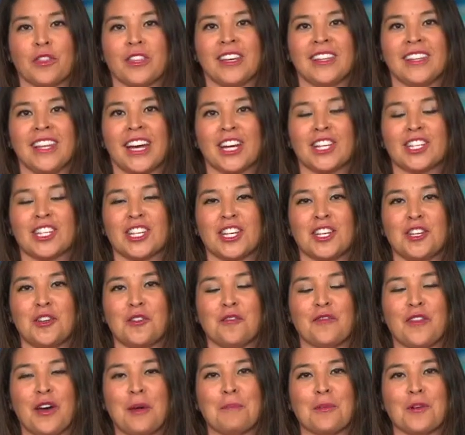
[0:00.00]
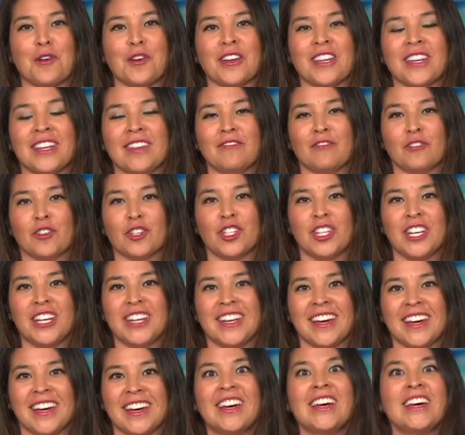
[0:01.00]
election in November in
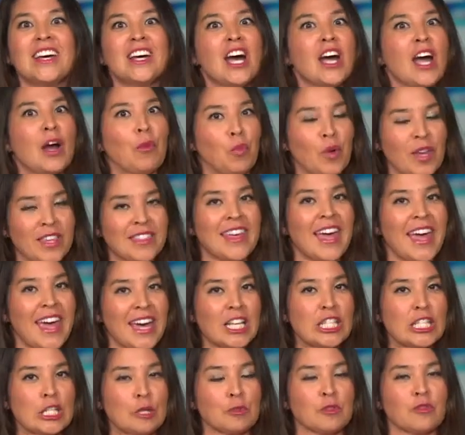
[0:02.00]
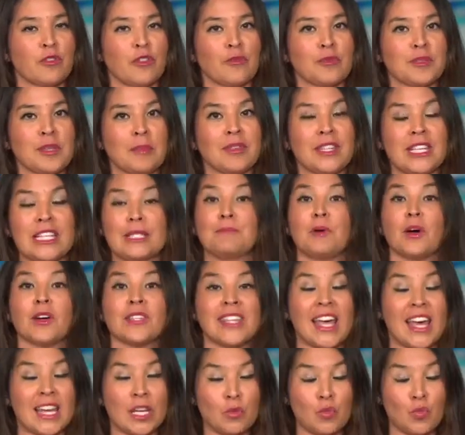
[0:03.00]
Virginia with excerpts from some of these books,
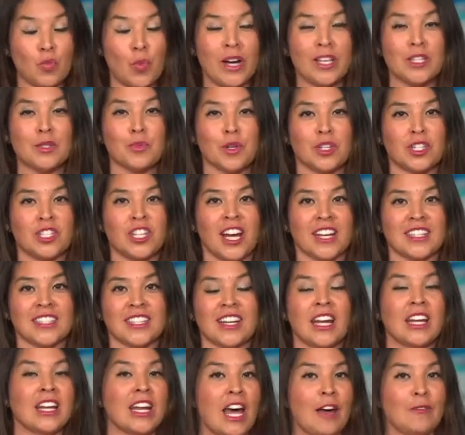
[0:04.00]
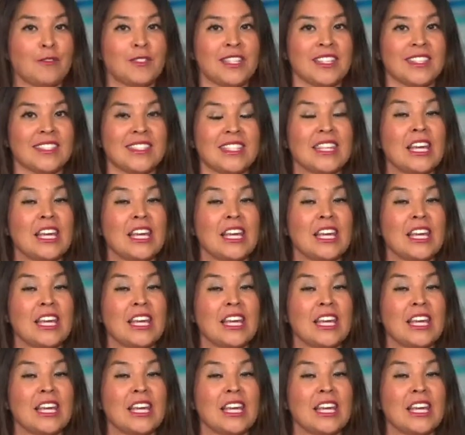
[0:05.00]
and it was rejected on F C C